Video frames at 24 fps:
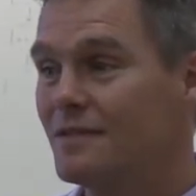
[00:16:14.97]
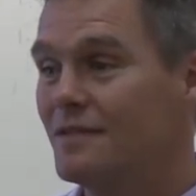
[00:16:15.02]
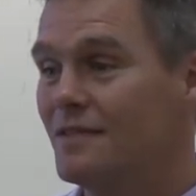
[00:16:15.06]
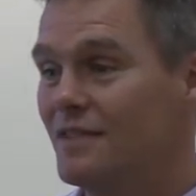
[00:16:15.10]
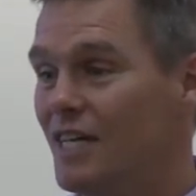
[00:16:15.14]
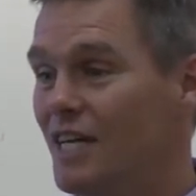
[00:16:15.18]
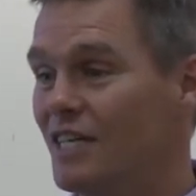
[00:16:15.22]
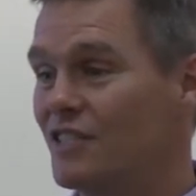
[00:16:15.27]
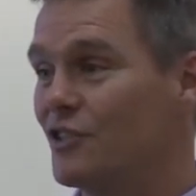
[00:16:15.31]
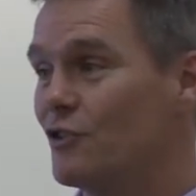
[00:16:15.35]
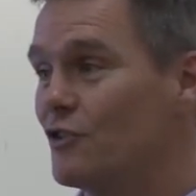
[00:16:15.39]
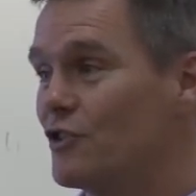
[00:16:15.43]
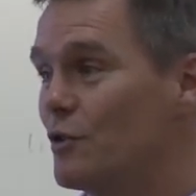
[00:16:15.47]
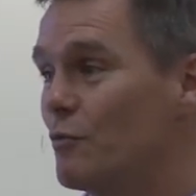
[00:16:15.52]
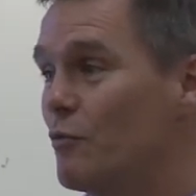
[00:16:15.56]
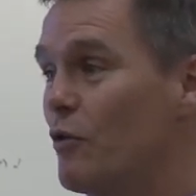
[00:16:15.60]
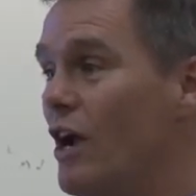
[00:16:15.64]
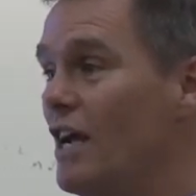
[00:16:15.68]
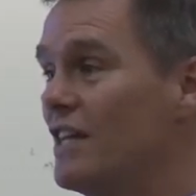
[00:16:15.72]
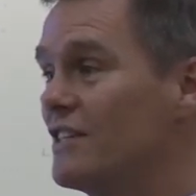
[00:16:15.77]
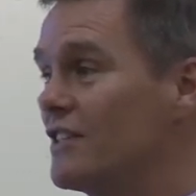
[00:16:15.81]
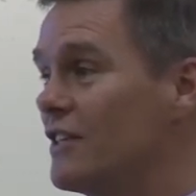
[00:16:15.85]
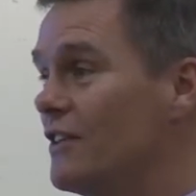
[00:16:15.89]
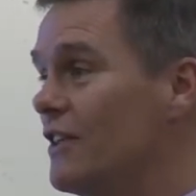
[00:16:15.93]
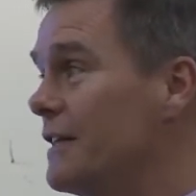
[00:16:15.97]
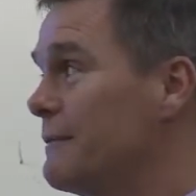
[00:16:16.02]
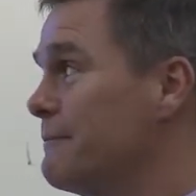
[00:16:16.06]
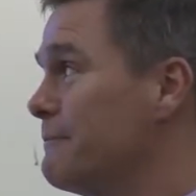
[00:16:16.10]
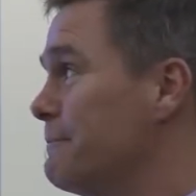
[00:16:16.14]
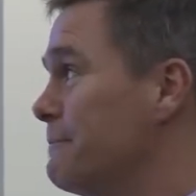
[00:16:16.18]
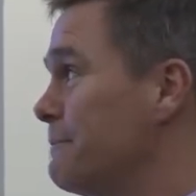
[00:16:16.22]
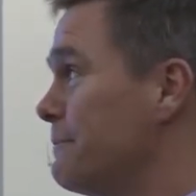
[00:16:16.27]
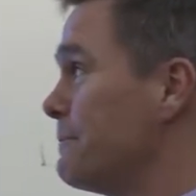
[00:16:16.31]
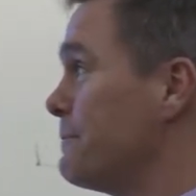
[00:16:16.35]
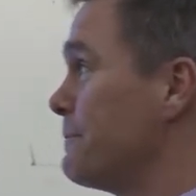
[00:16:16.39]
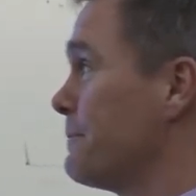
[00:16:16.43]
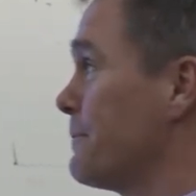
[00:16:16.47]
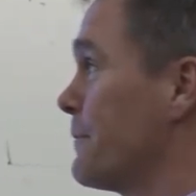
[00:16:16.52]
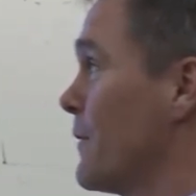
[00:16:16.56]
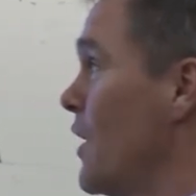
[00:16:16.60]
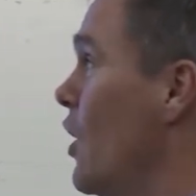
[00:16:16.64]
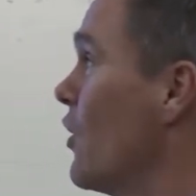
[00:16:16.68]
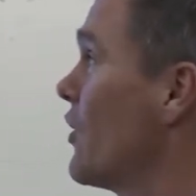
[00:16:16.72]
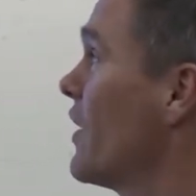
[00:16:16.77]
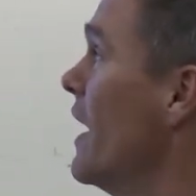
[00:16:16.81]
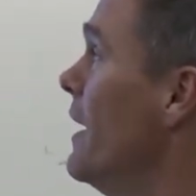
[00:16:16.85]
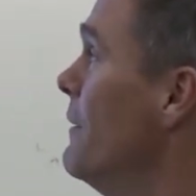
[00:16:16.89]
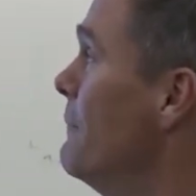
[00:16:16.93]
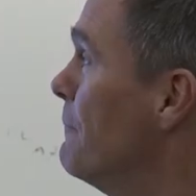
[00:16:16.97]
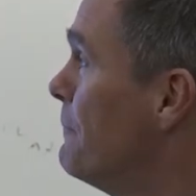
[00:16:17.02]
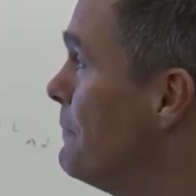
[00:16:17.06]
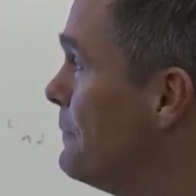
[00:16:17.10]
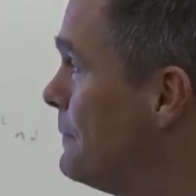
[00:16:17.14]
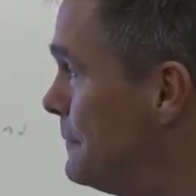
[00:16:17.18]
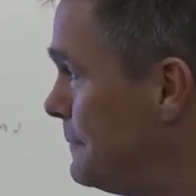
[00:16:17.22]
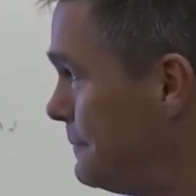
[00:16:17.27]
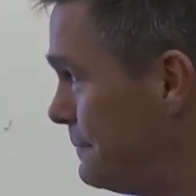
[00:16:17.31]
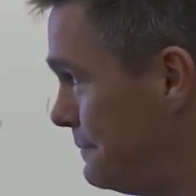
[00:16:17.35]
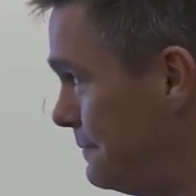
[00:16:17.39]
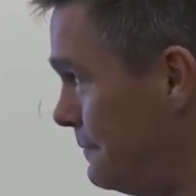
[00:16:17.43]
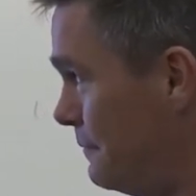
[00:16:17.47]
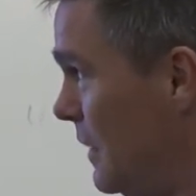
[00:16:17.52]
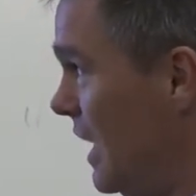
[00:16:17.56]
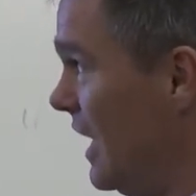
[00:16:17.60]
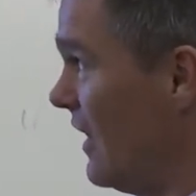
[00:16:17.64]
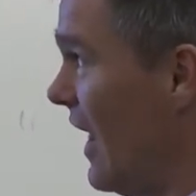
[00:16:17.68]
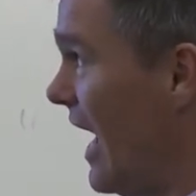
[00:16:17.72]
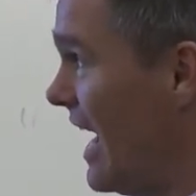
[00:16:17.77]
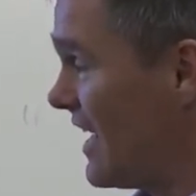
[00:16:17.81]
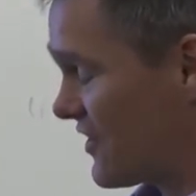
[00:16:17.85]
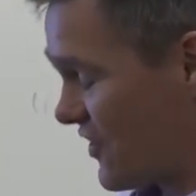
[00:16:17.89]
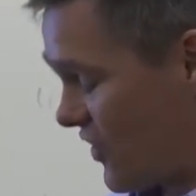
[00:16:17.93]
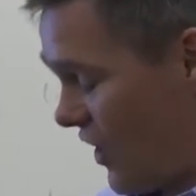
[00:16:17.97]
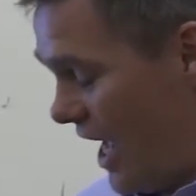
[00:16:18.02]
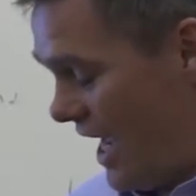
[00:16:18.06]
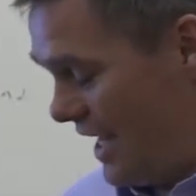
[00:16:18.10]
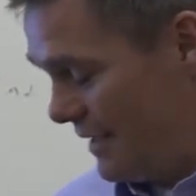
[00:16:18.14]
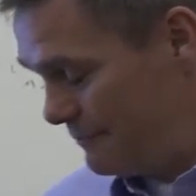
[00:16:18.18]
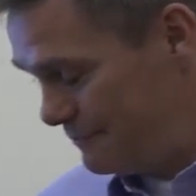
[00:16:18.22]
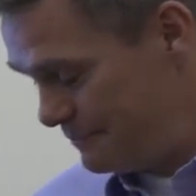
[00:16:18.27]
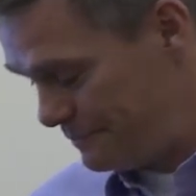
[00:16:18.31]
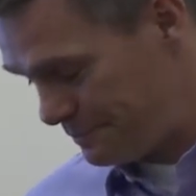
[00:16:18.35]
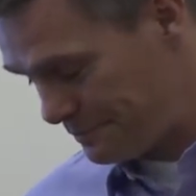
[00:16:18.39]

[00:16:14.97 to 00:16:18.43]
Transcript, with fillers: not too surprisingly. OK, my last slide.